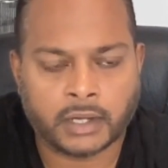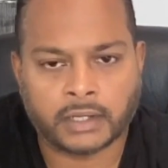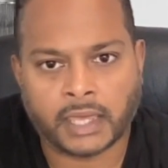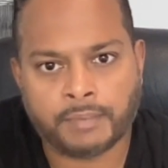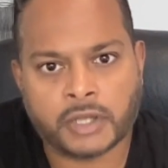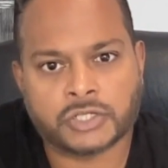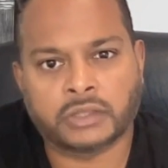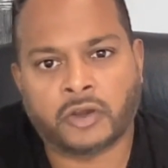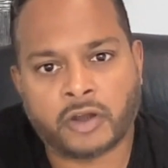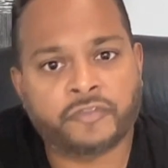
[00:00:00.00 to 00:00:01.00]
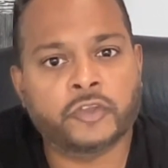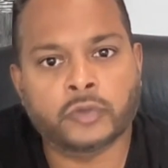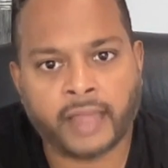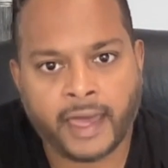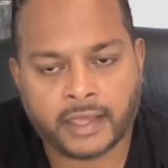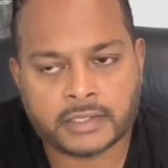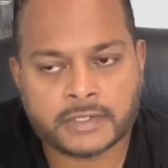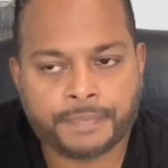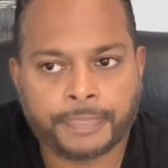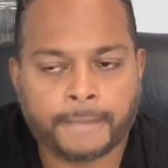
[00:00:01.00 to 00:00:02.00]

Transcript: Uh, like I mentioned, there are a few lags,